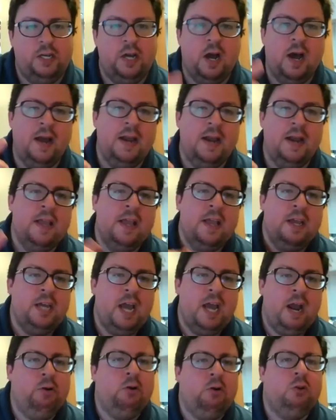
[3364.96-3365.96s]
we got.
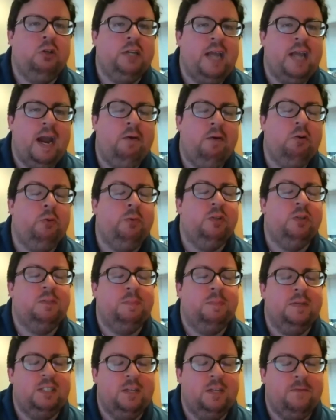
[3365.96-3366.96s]
Carol, right. Carol was
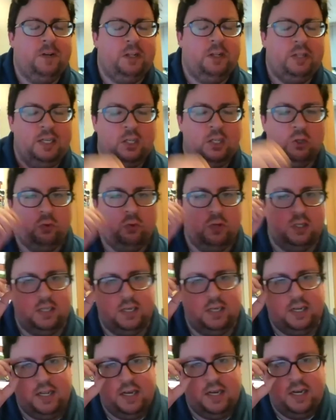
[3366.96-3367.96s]
specifically
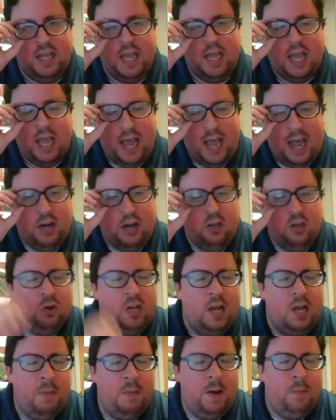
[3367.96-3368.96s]
interested in how do you
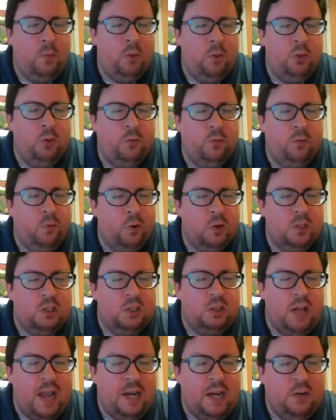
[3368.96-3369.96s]
come up with the first
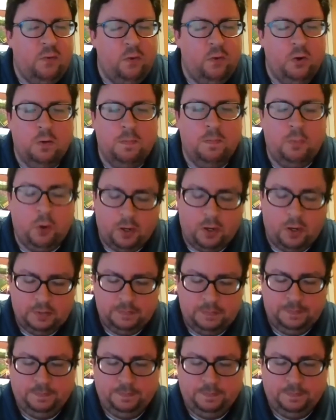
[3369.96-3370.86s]
line for your book?